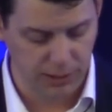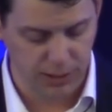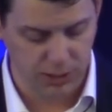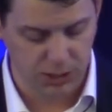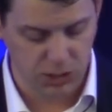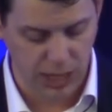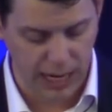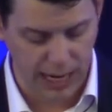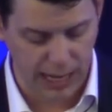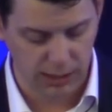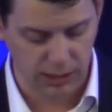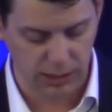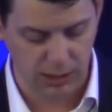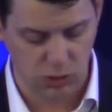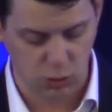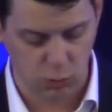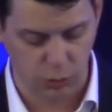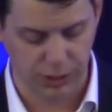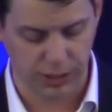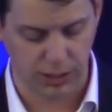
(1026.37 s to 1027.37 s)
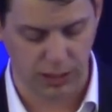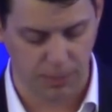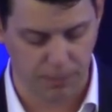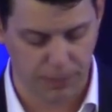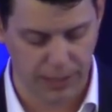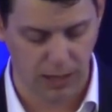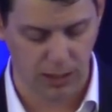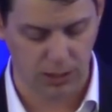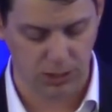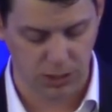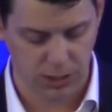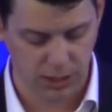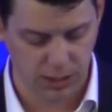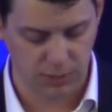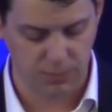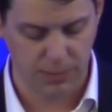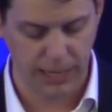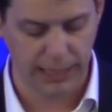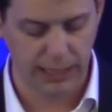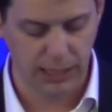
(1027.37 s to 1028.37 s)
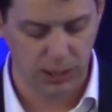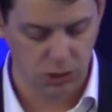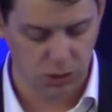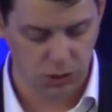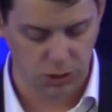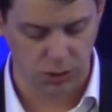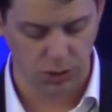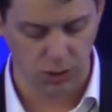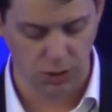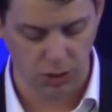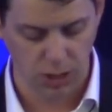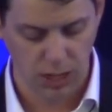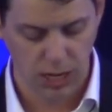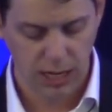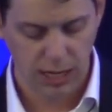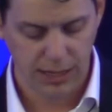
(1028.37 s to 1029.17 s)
the challenge with the comparison is making sure